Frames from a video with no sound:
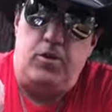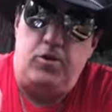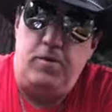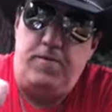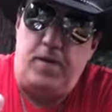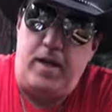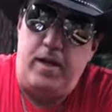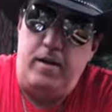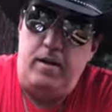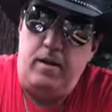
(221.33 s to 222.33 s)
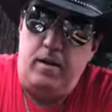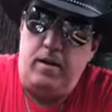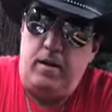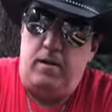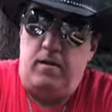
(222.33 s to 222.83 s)
True Flight,
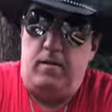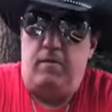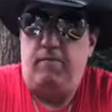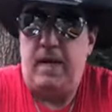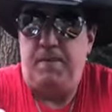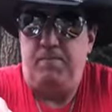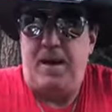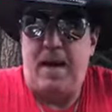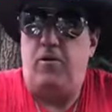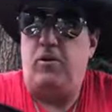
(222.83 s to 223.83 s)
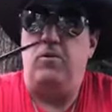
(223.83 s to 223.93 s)
wrapped in power